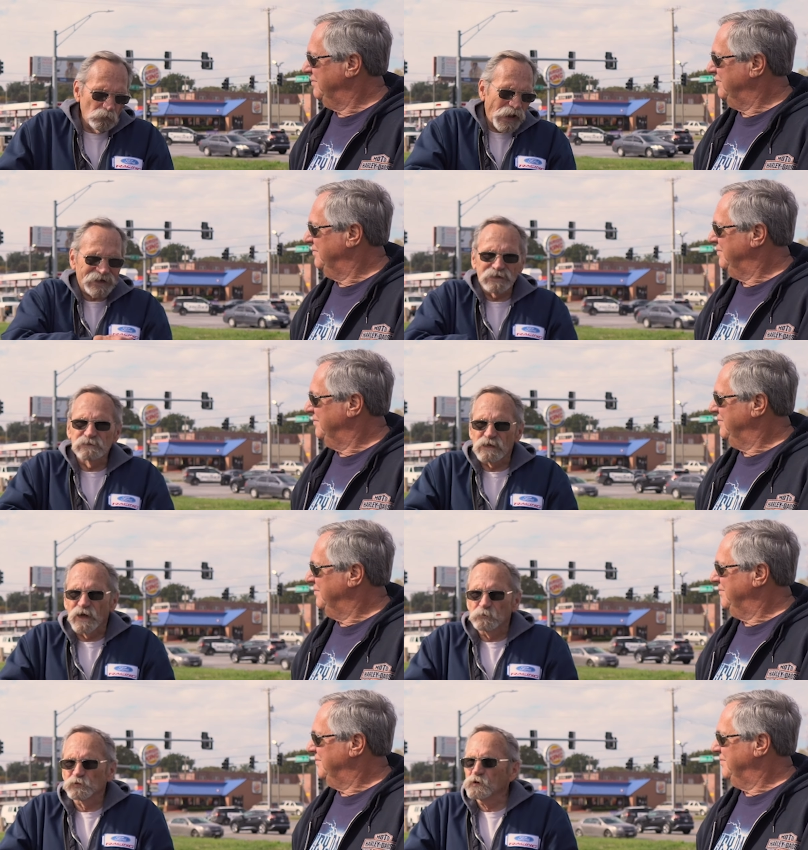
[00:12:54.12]
Speaker 1: back in
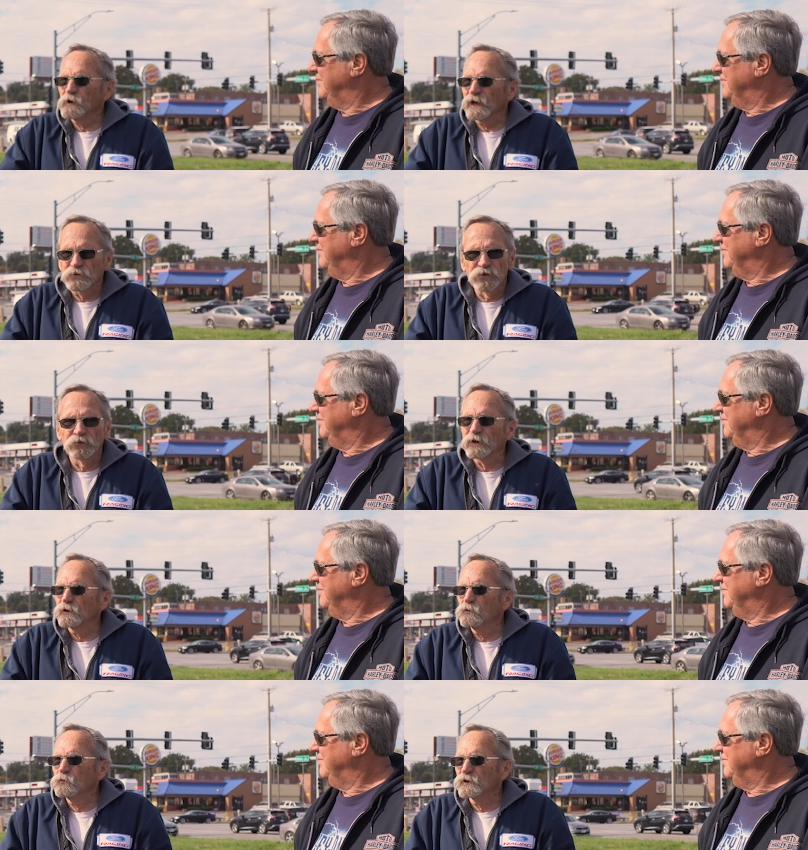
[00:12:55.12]
time to about a year
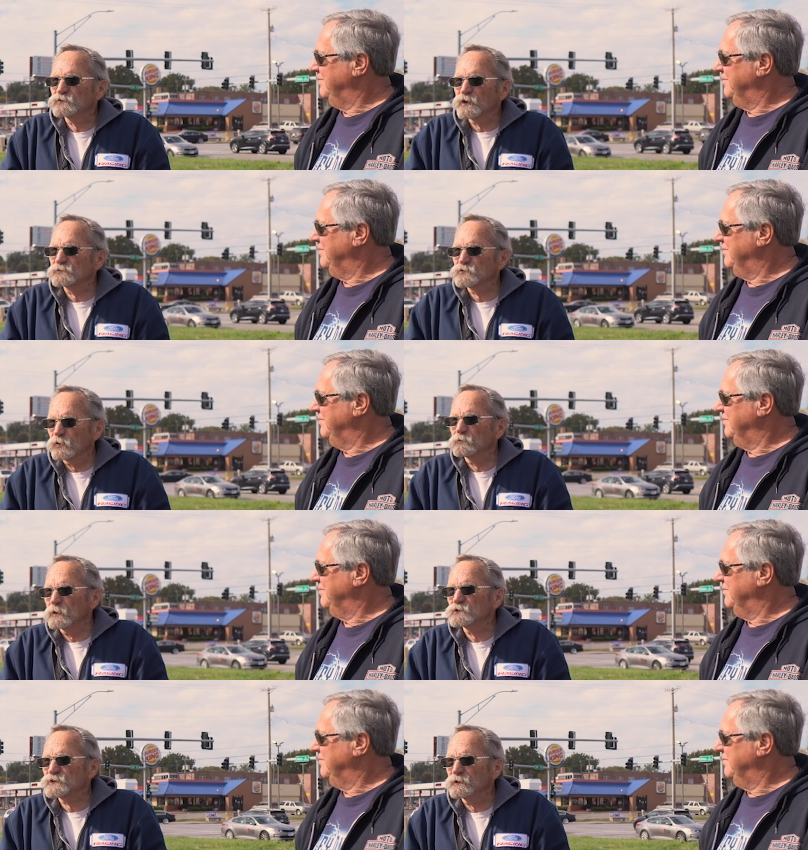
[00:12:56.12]
ago when Chuck
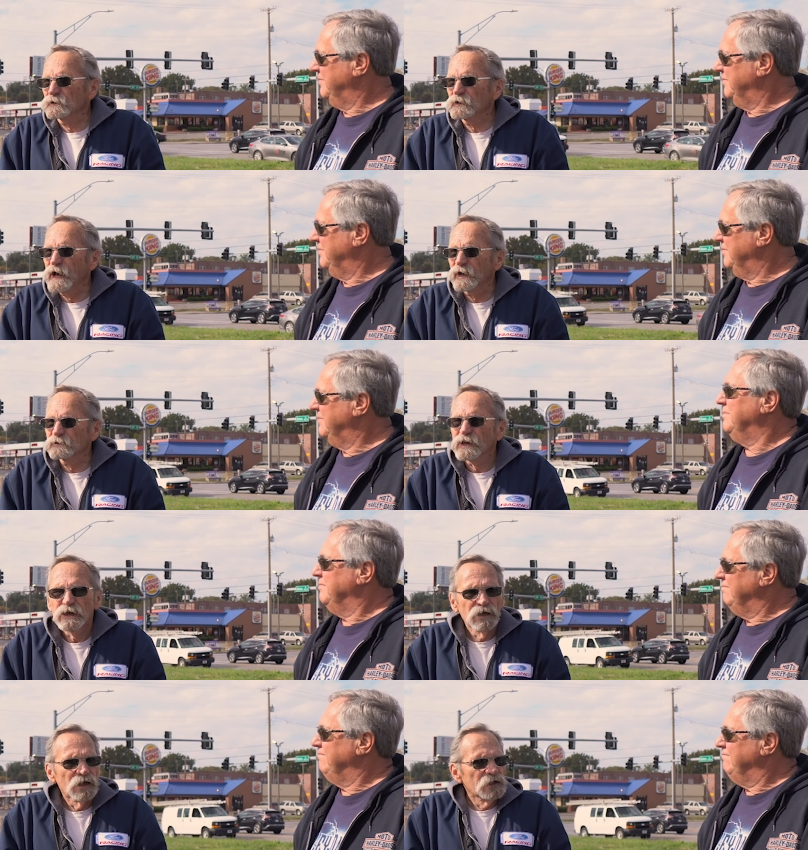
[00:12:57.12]
Cerveny was still alive. I
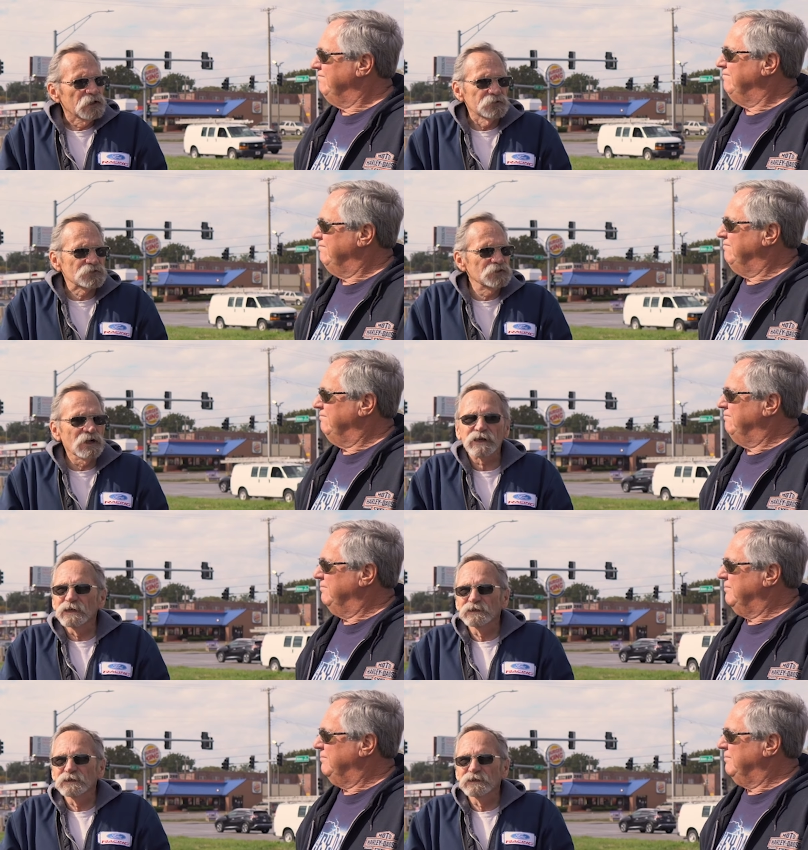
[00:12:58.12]
know. Because Chuck...